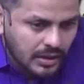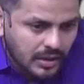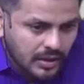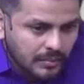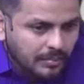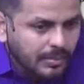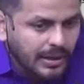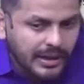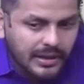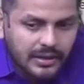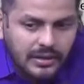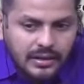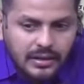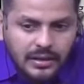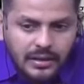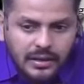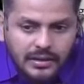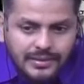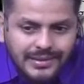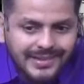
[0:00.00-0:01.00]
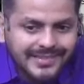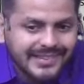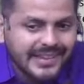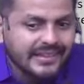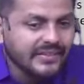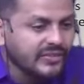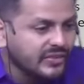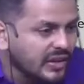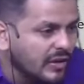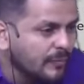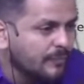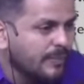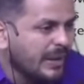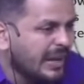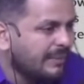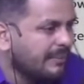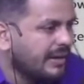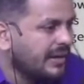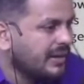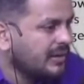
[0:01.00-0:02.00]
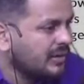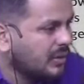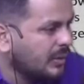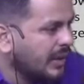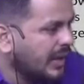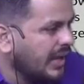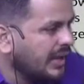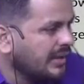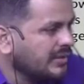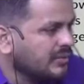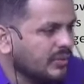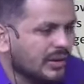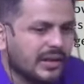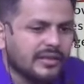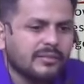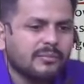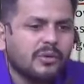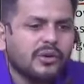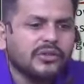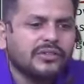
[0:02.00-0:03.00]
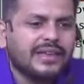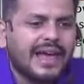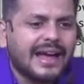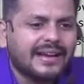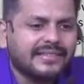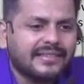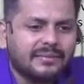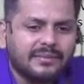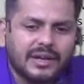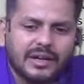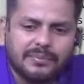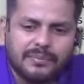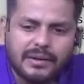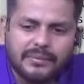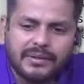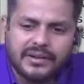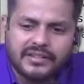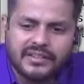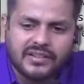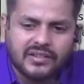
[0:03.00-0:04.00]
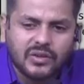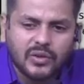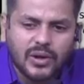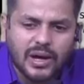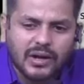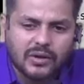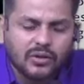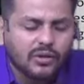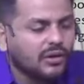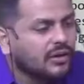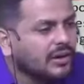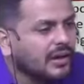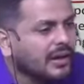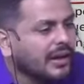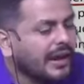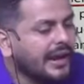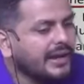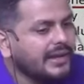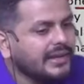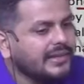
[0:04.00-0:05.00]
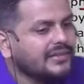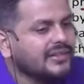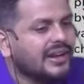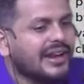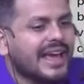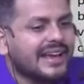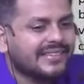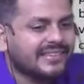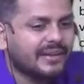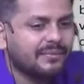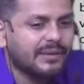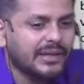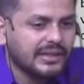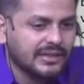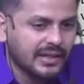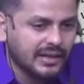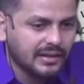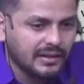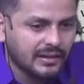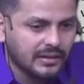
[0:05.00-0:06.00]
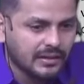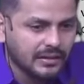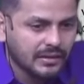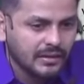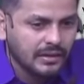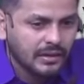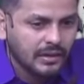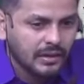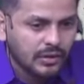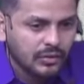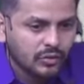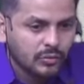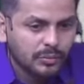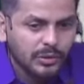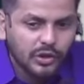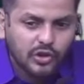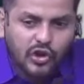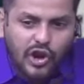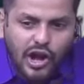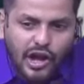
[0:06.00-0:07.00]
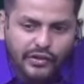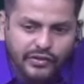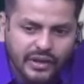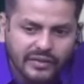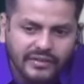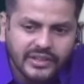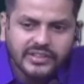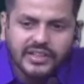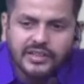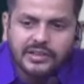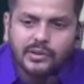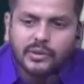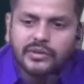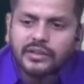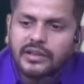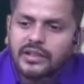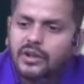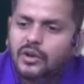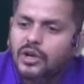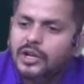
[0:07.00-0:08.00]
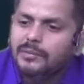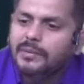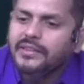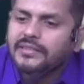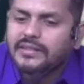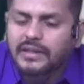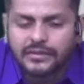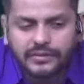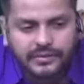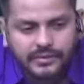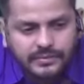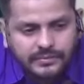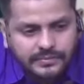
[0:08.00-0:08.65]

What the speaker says: But the sense of payment today is one of the most accepted payments, the QR code, and he's not accepting that. Because of which, he's losing the whole business.